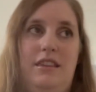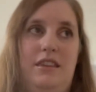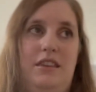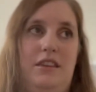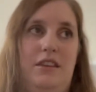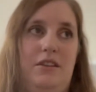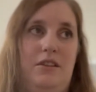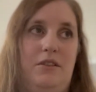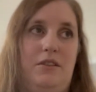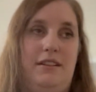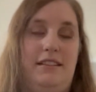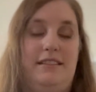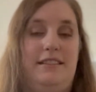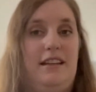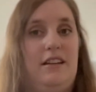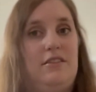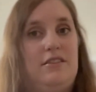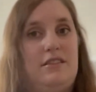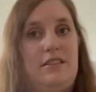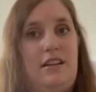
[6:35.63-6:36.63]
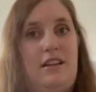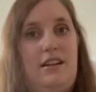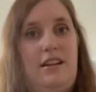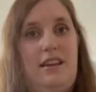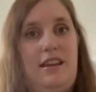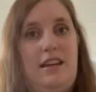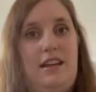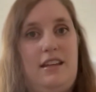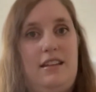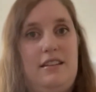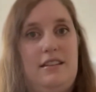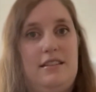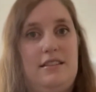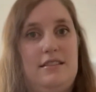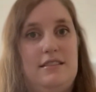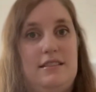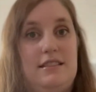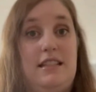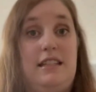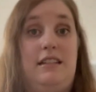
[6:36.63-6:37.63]
The only downside of that
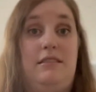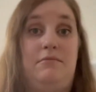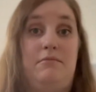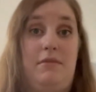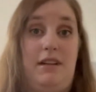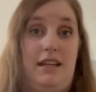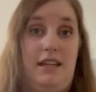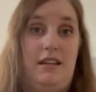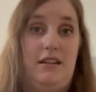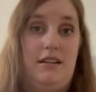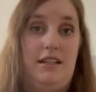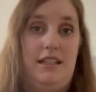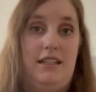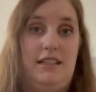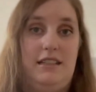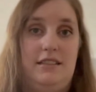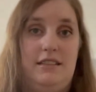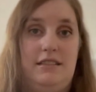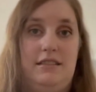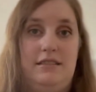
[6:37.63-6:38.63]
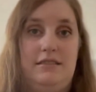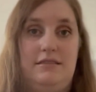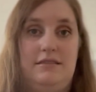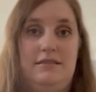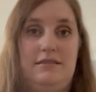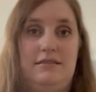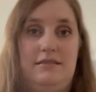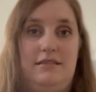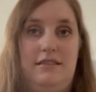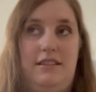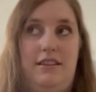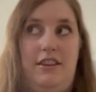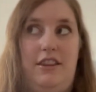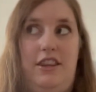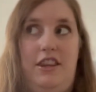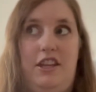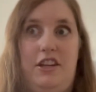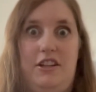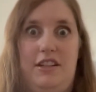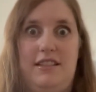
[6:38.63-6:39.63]
is in my area,
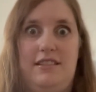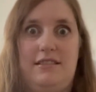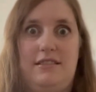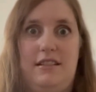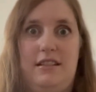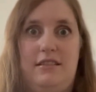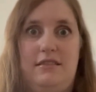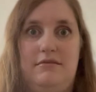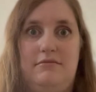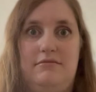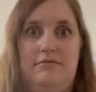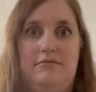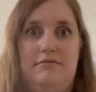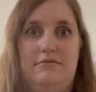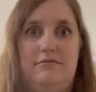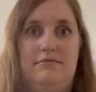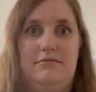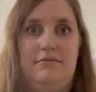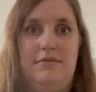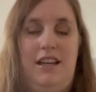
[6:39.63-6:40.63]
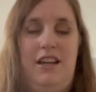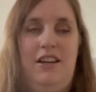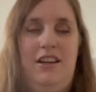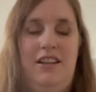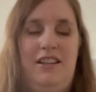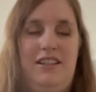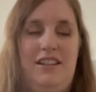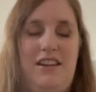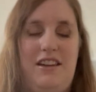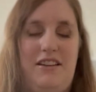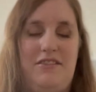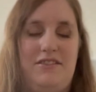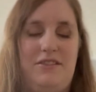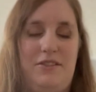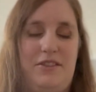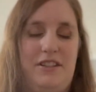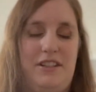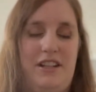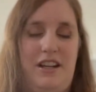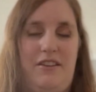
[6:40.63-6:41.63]
there is none. You have to
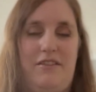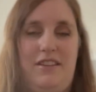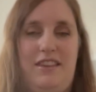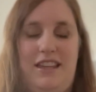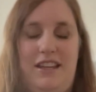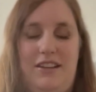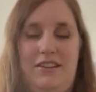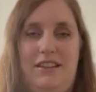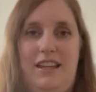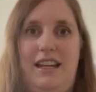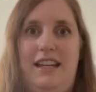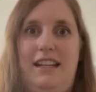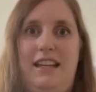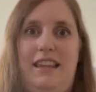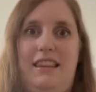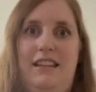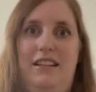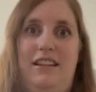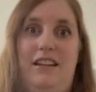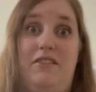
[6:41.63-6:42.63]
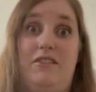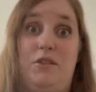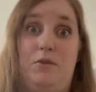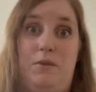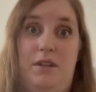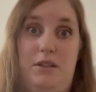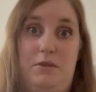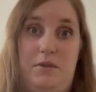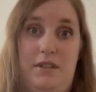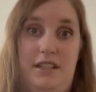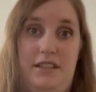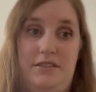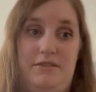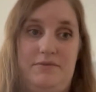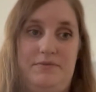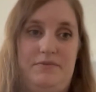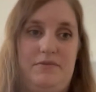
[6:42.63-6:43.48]
order everything online and then you have to wait a while.